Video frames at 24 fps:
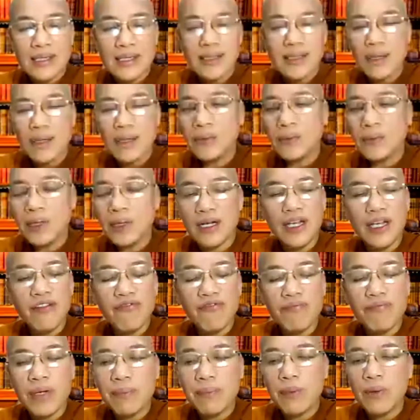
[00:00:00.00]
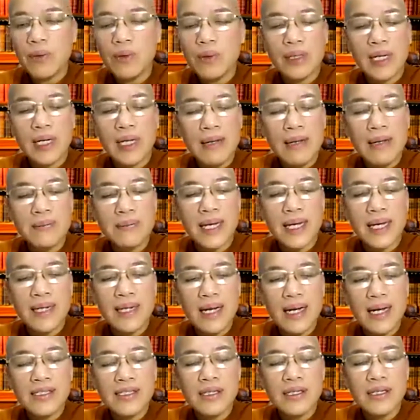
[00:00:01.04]
So uh, if people come
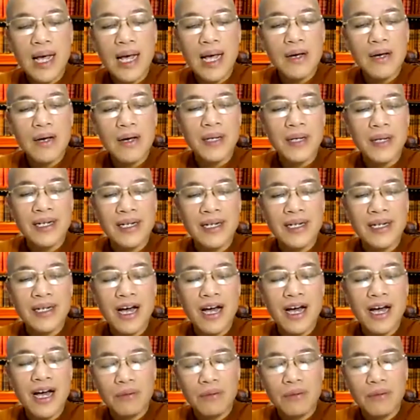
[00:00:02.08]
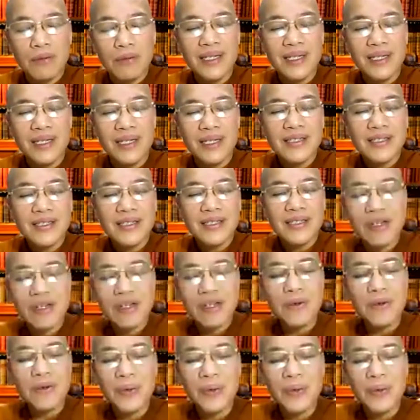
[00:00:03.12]
and ask, how can I help? So we
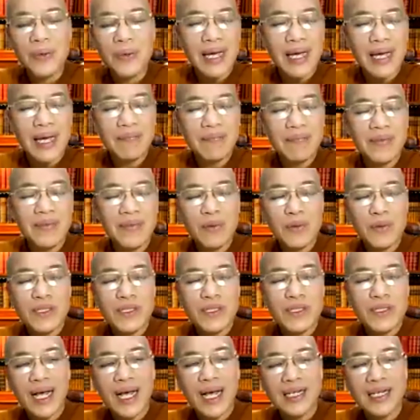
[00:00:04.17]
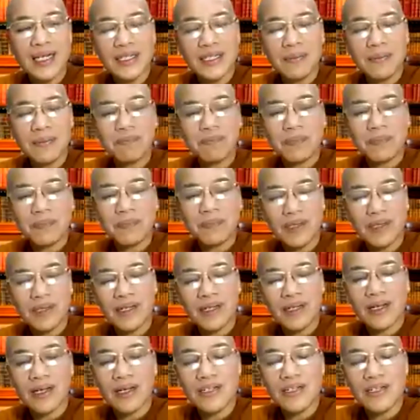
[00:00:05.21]
can say that, oh, we have those kind of
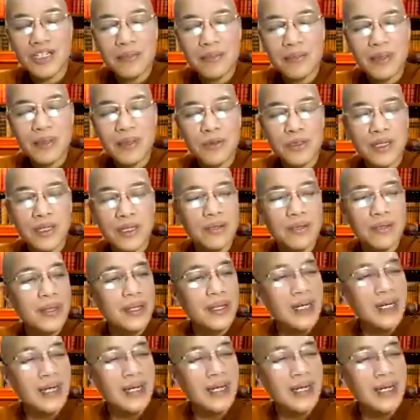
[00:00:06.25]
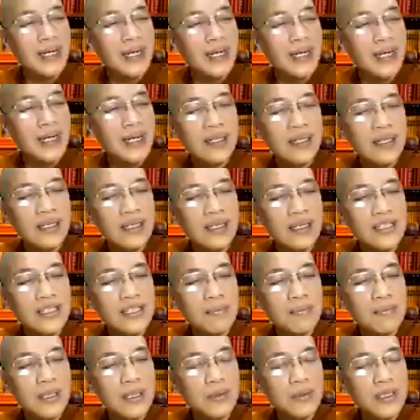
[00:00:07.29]
uh, contribution. We can, if you like, you
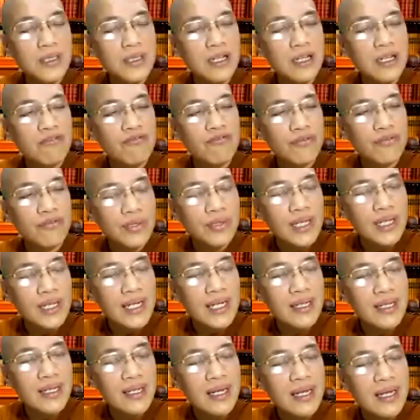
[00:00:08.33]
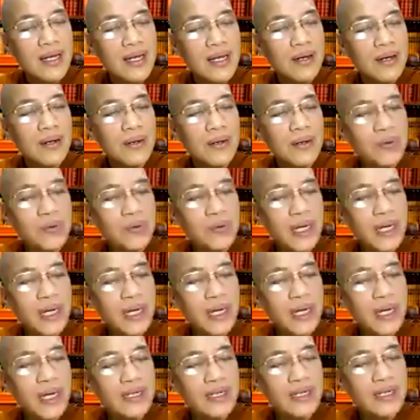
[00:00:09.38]
can contribute in fooding or
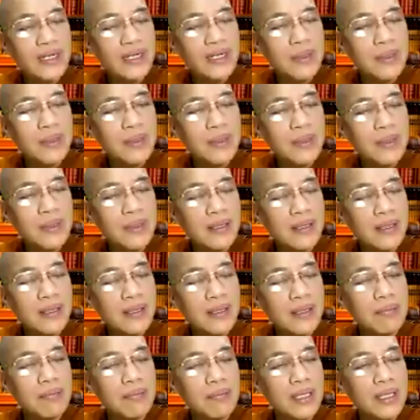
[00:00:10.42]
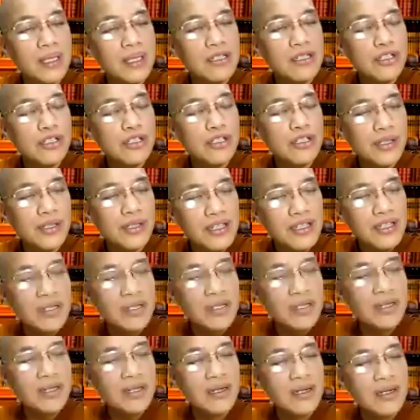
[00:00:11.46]
you can contribute in uh,
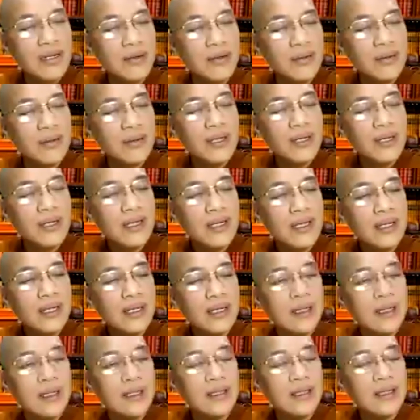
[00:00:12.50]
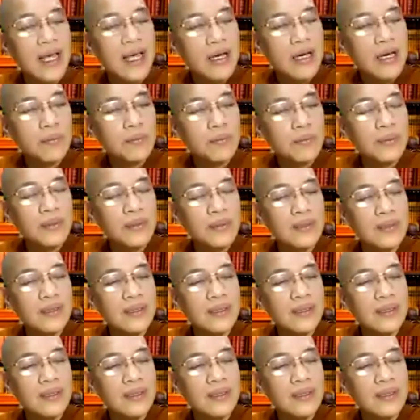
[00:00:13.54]
construction or uh, health,